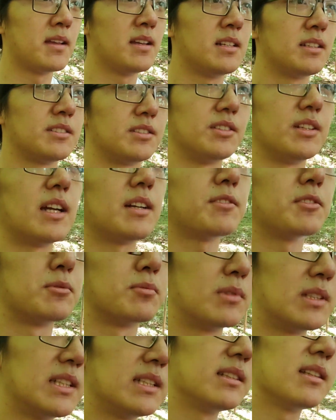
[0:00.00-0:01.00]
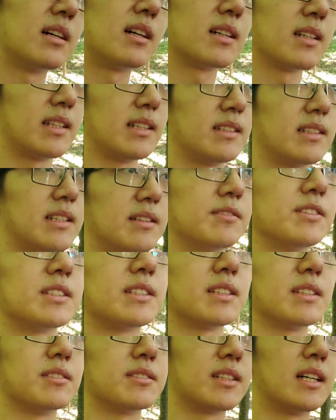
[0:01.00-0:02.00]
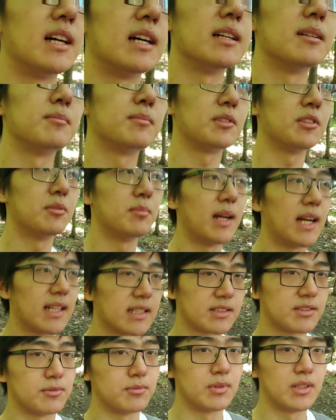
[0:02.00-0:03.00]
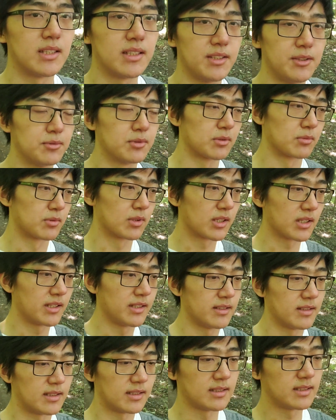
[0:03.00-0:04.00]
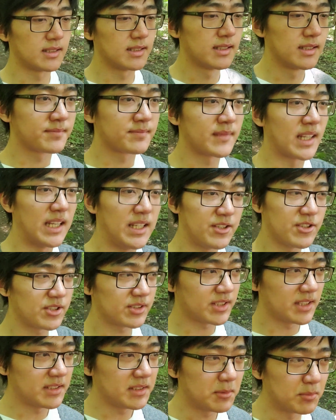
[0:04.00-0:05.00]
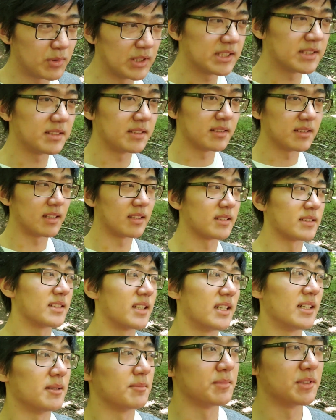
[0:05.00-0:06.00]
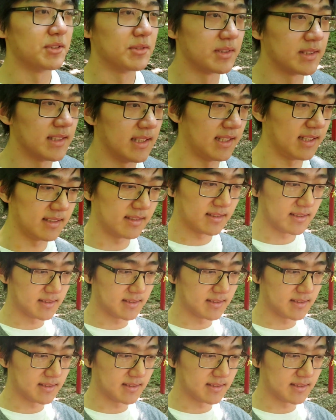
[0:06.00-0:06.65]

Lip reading: So you have to re-log in every single time, go back to what you were working on, and you just end up wasting a lot of time doing that.